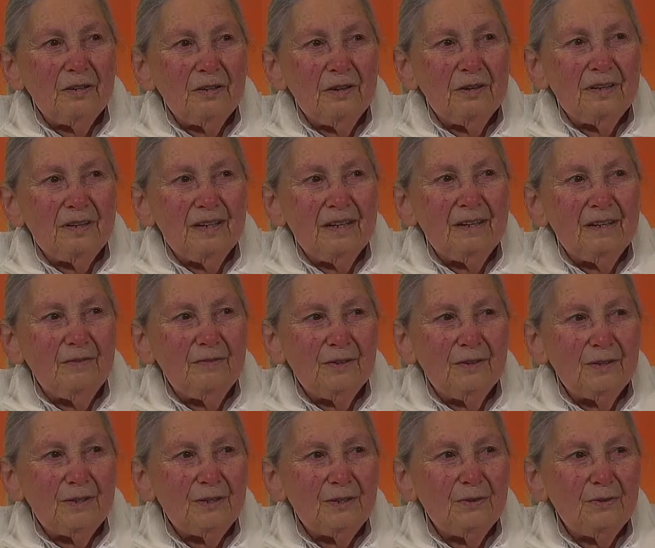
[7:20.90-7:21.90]
only
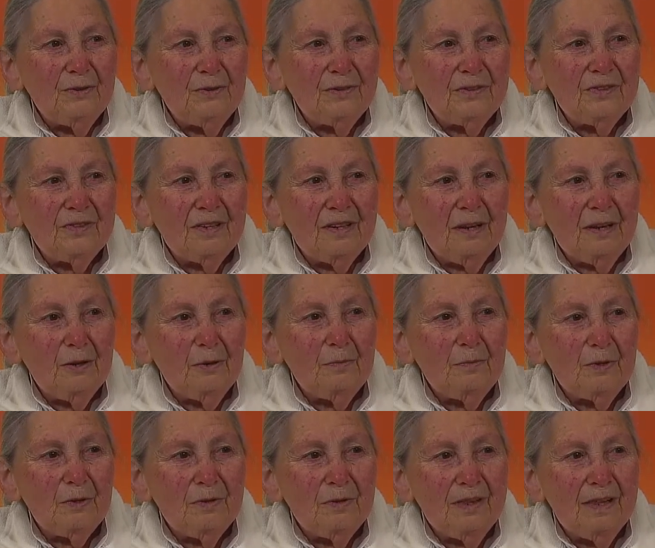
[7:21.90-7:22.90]
given talks and
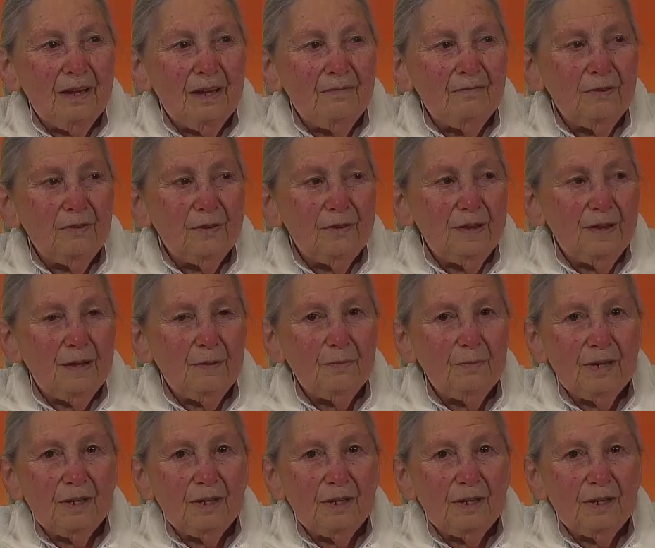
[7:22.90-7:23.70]
helped with everything,